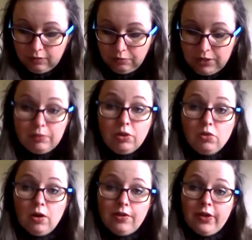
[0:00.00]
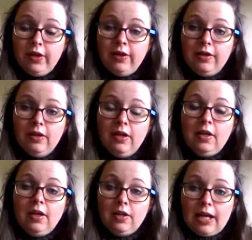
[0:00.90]
pretty much what the
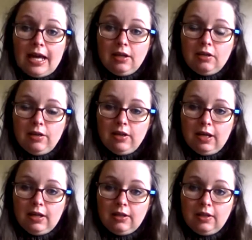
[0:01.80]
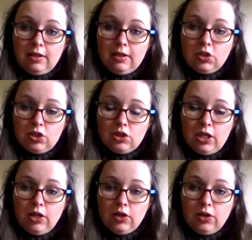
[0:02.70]
cantha and the
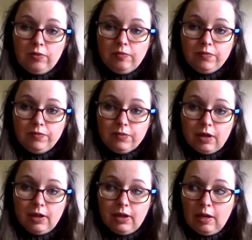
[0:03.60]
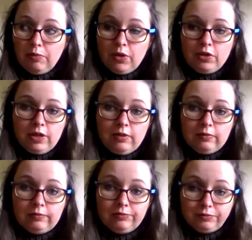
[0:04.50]
sashiko embroidery
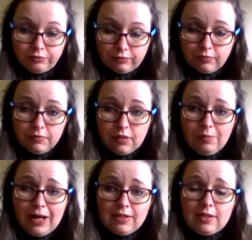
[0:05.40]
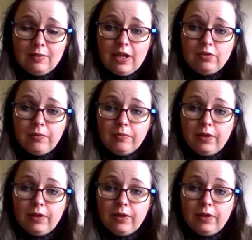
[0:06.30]
patterns are made from.